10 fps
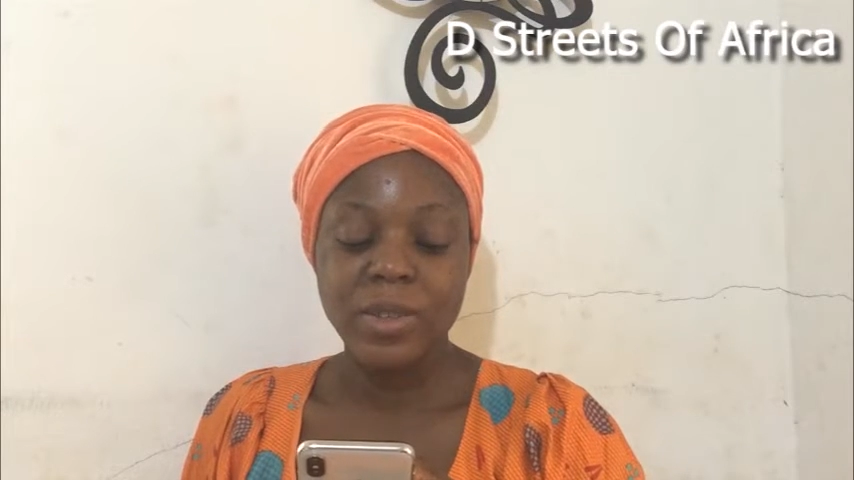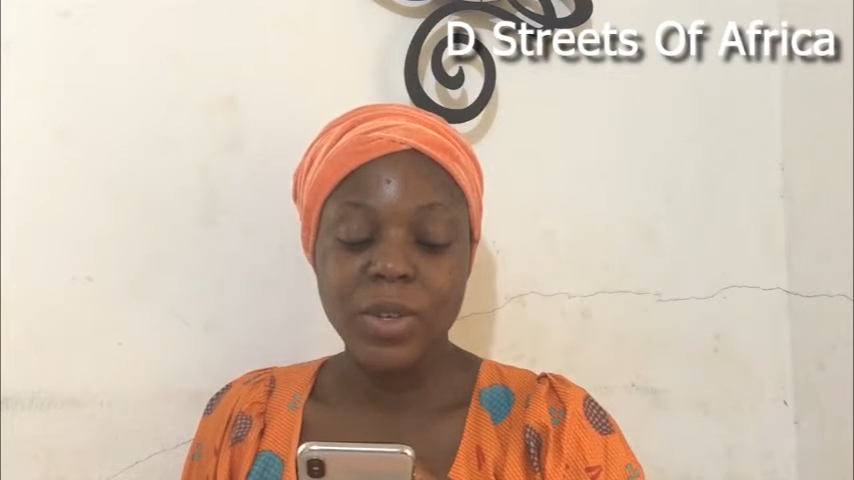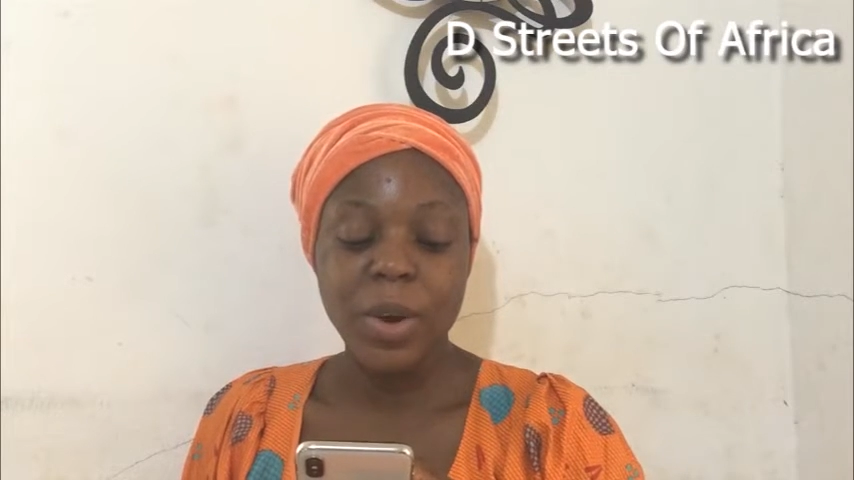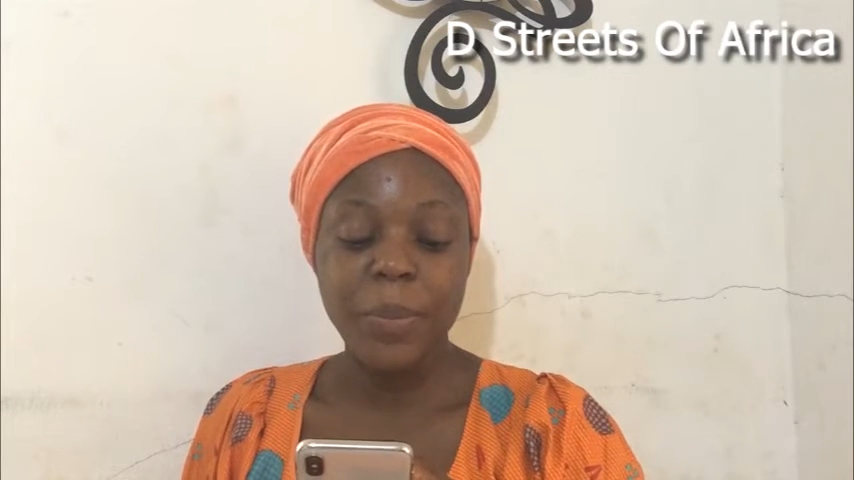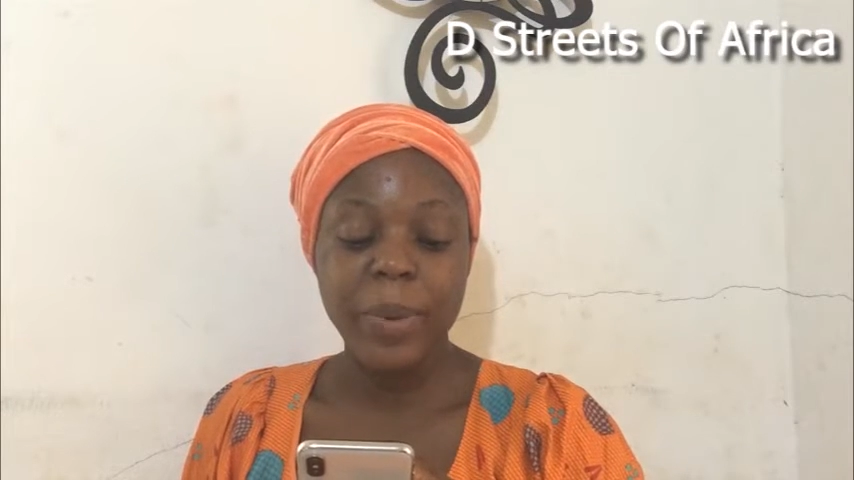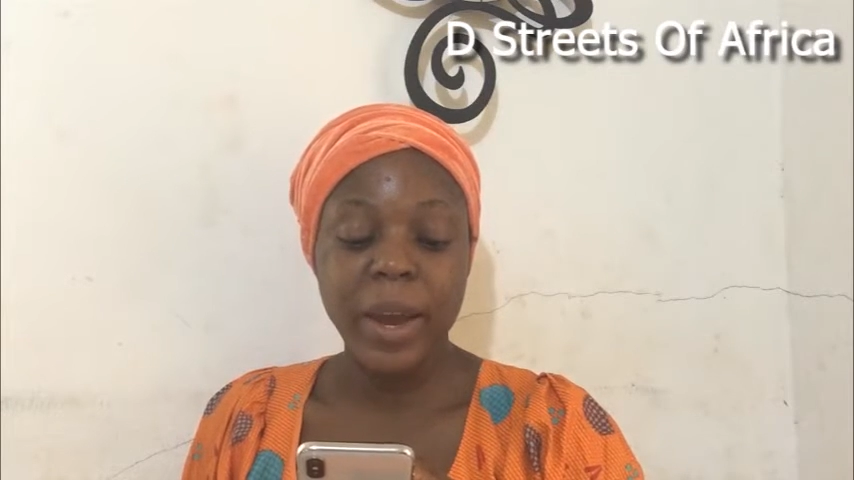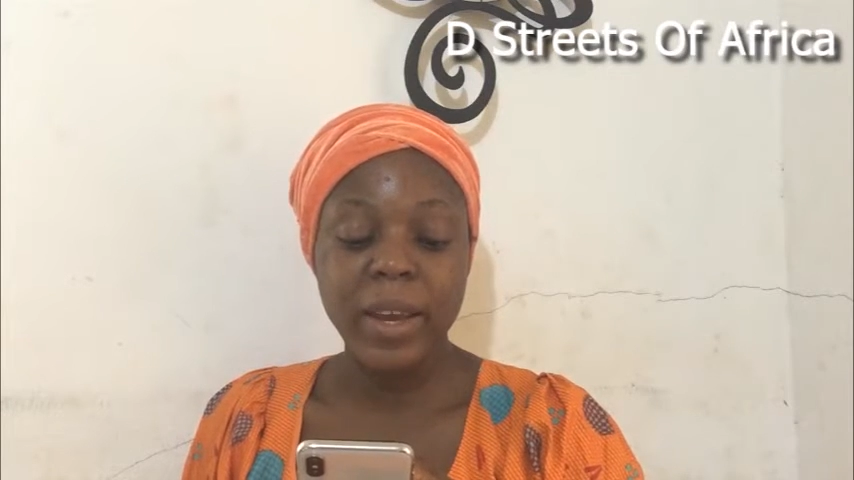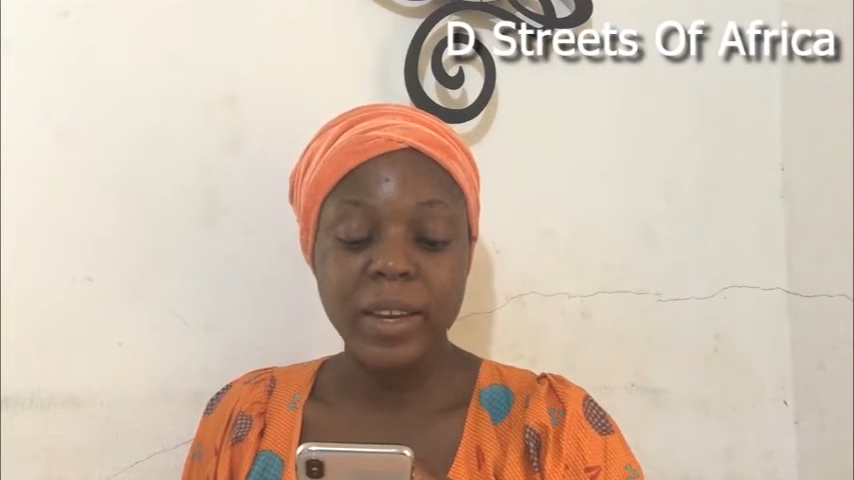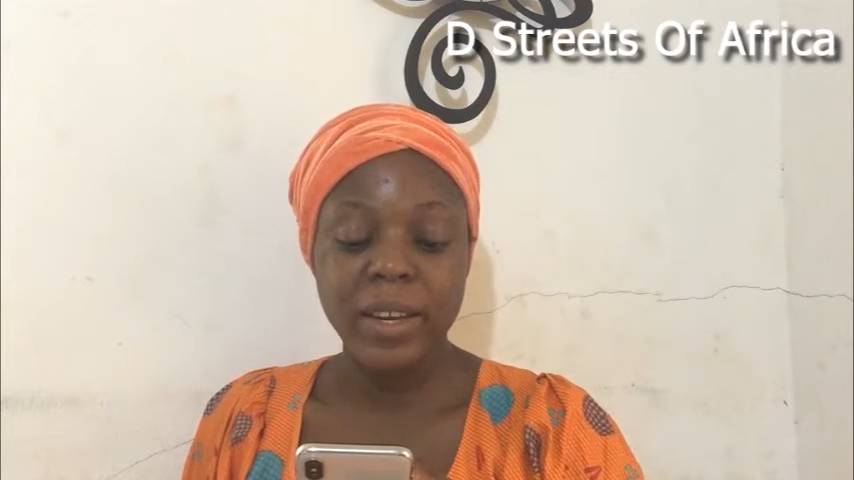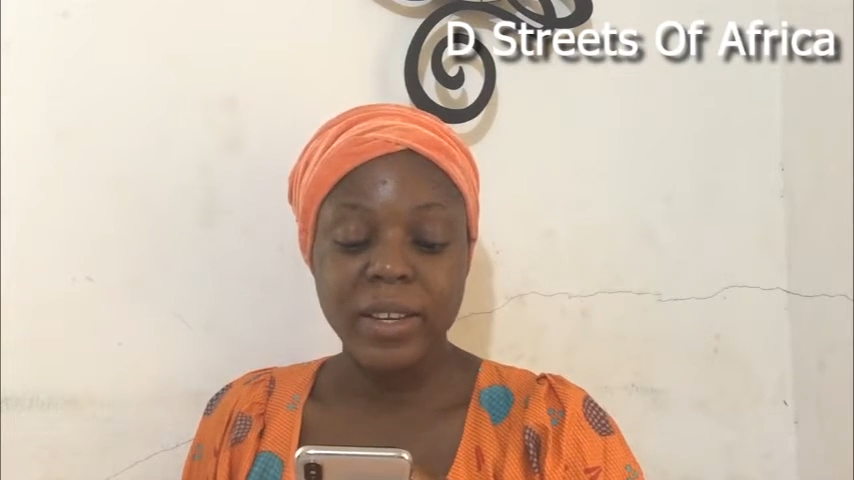Joe
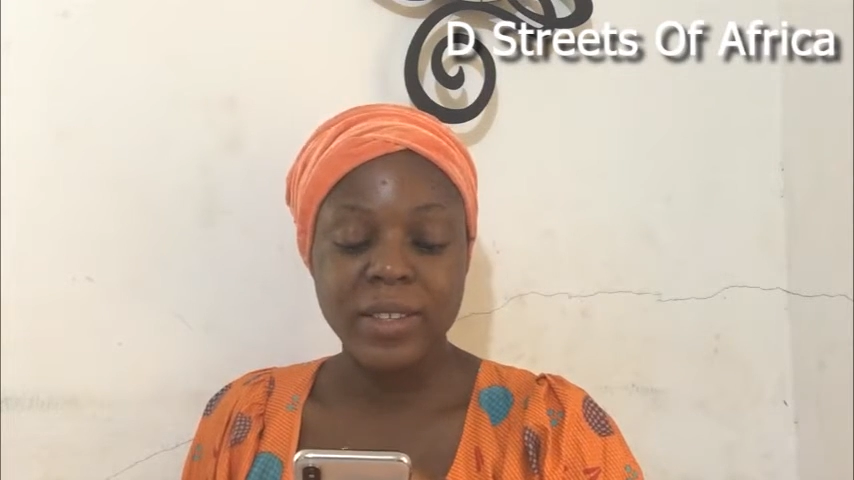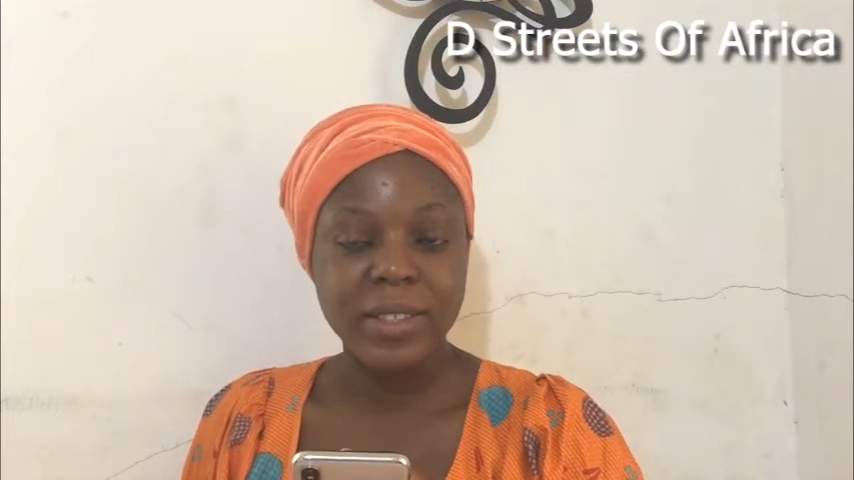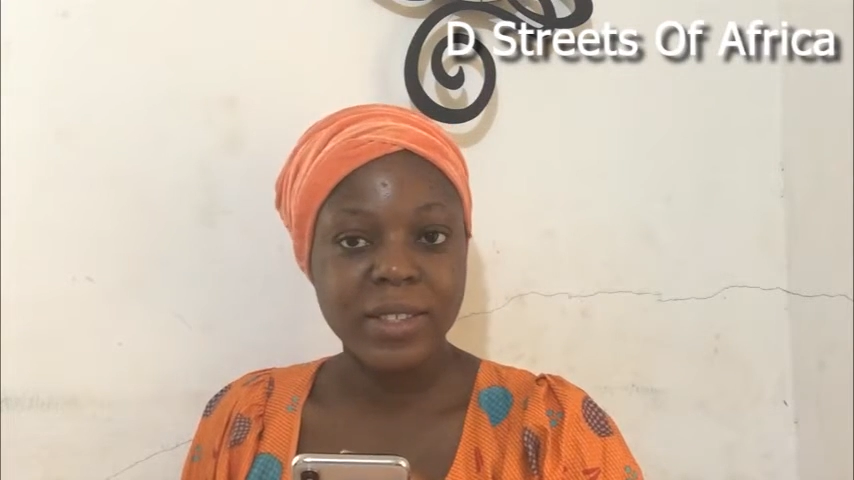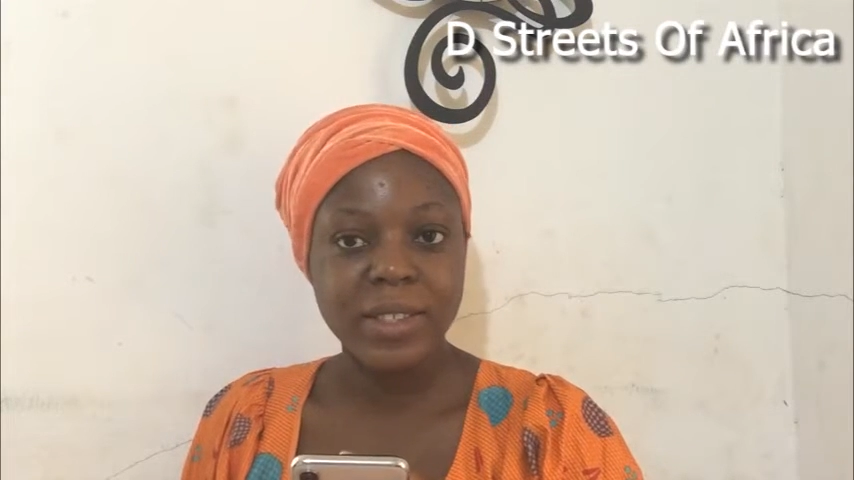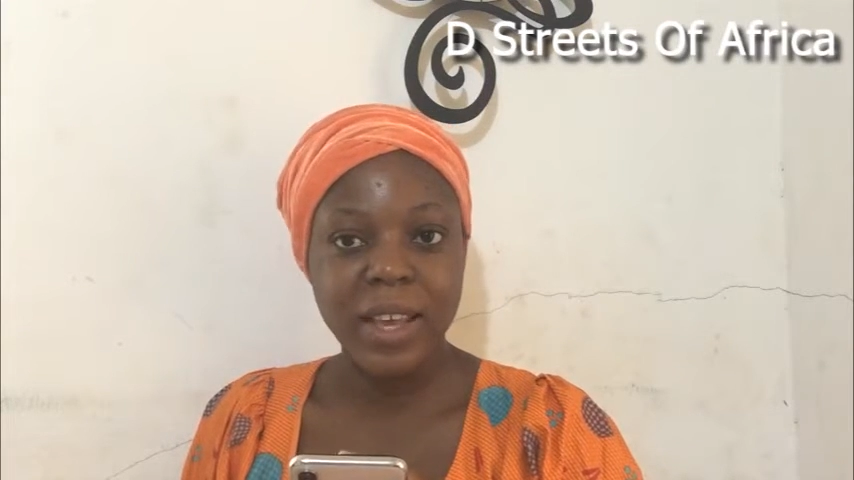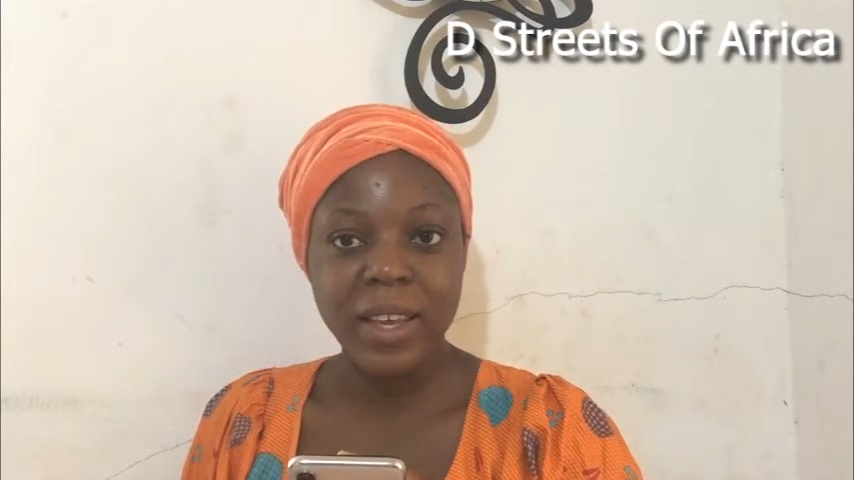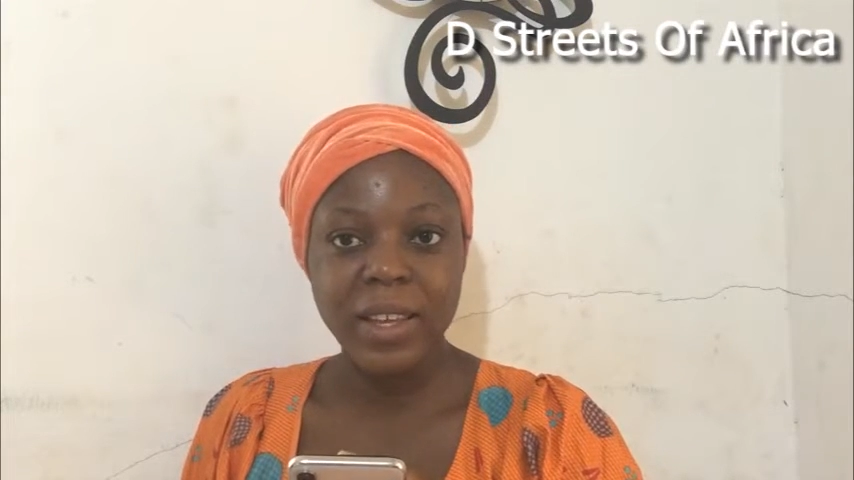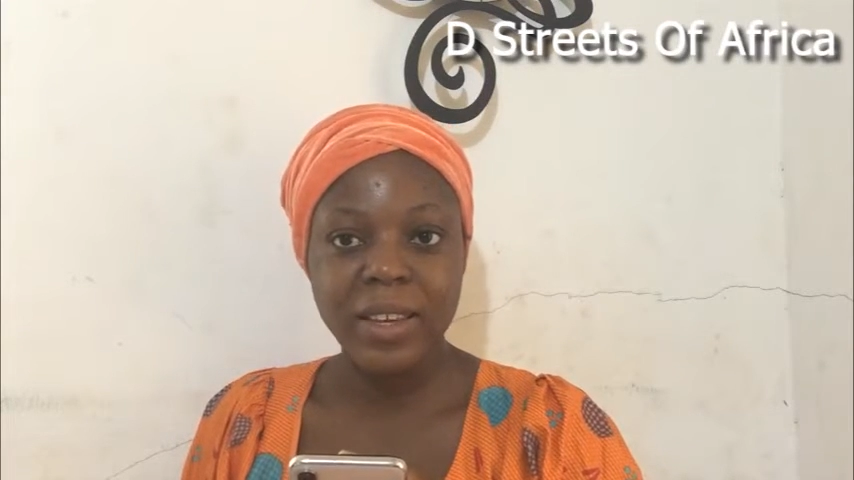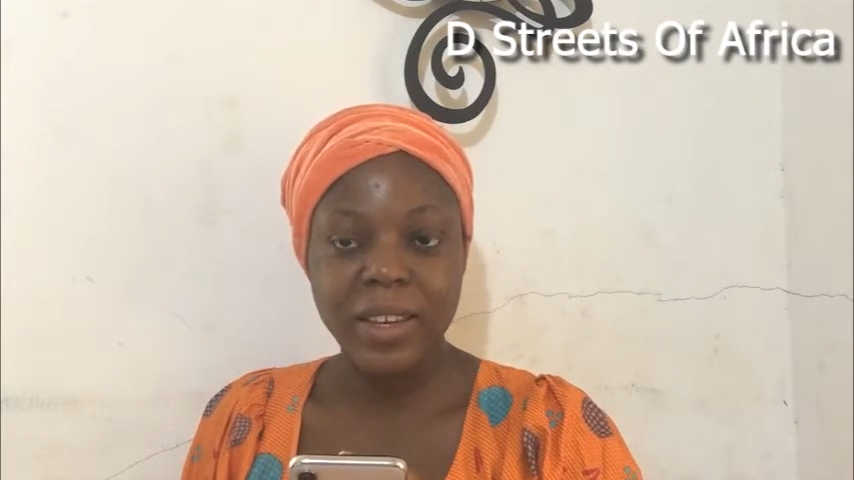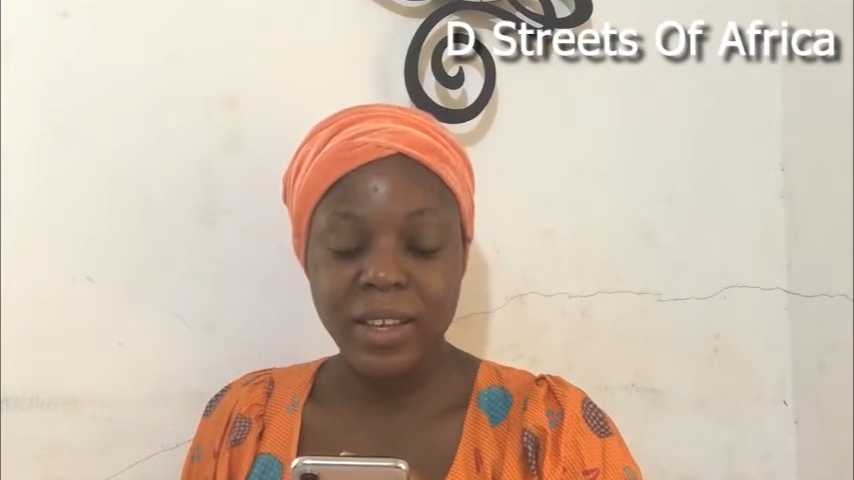Biden
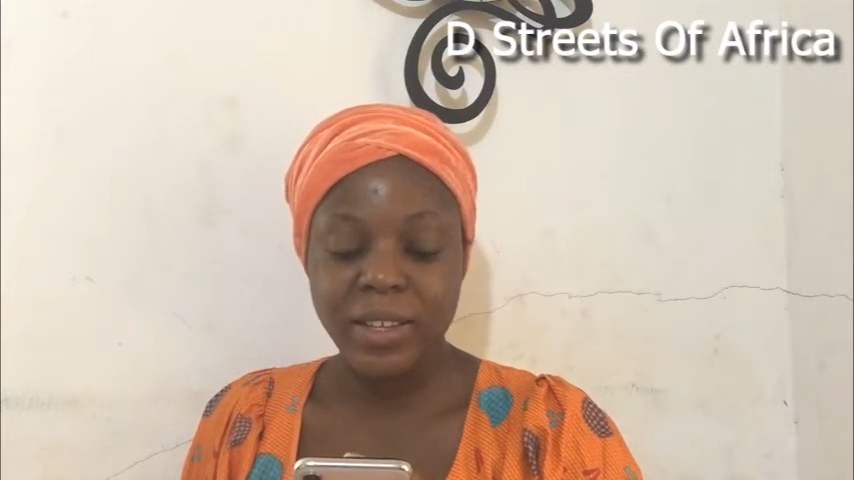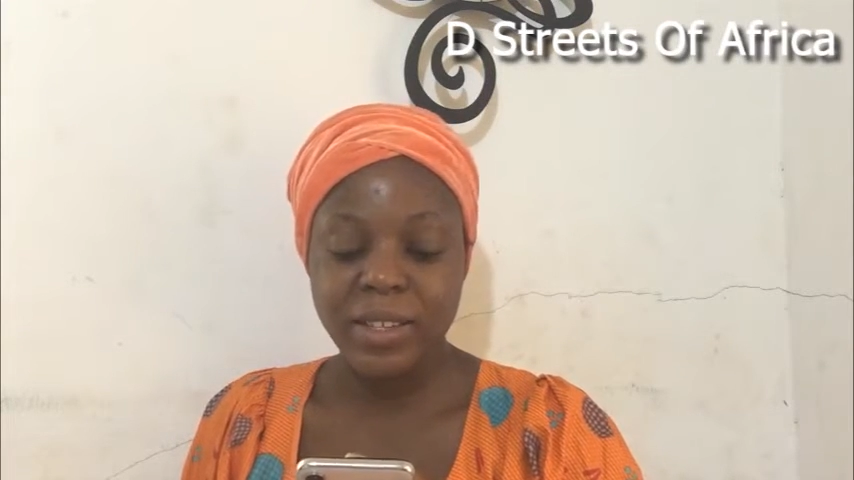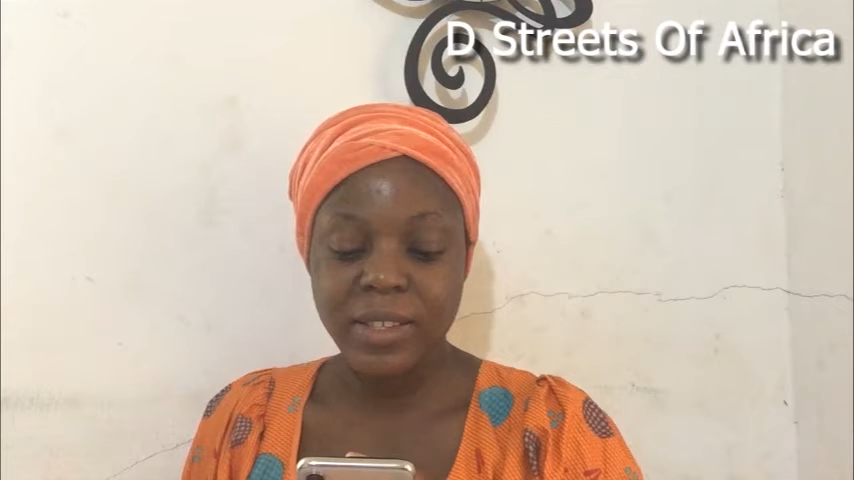saying this,